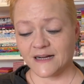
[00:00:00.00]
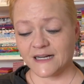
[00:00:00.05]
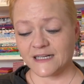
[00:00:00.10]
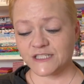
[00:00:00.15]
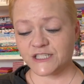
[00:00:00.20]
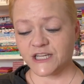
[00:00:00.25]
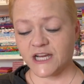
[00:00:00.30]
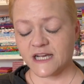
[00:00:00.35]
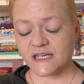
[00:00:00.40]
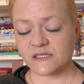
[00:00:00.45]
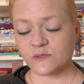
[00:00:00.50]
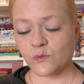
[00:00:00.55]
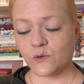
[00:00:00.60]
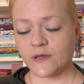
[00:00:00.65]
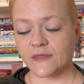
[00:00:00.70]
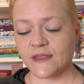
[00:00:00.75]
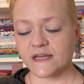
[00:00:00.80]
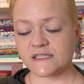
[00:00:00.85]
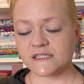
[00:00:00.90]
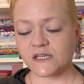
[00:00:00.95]
she has
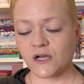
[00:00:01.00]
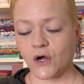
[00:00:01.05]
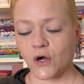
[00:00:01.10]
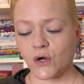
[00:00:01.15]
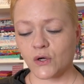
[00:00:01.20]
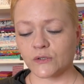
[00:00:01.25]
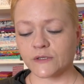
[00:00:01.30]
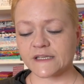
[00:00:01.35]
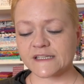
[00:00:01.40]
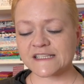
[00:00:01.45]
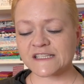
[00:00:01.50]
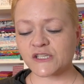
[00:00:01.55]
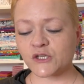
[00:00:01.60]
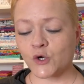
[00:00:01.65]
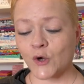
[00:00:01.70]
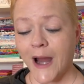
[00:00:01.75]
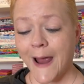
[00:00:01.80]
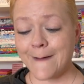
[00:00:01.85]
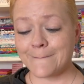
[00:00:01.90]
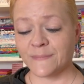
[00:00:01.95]
one that's called
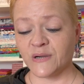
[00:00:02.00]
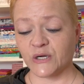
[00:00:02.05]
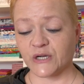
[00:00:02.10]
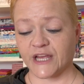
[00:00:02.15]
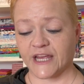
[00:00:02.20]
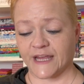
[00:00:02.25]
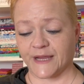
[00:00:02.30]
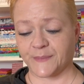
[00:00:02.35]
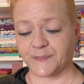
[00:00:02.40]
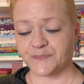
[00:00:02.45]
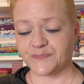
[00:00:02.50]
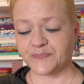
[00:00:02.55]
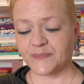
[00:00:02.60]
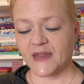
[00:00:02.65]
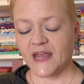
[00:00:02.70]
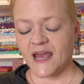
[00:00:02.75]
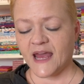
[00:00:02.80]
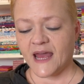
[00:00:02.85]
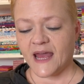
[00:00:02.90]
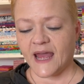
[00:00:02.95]
Scrapbooking.
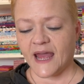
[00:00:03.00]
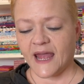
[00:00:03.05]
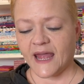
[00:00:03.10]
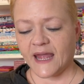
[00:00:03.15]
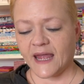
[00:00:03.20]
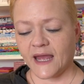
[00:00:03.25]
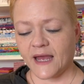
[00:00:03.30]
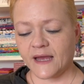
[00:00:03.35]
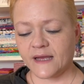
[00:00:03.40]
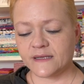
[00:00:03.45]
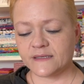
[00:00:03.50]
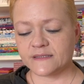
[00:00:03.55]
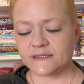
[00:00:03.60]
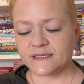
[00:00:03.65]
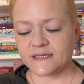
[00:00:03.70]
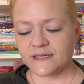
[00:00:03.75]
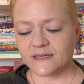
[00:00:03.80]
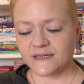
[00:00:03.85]
And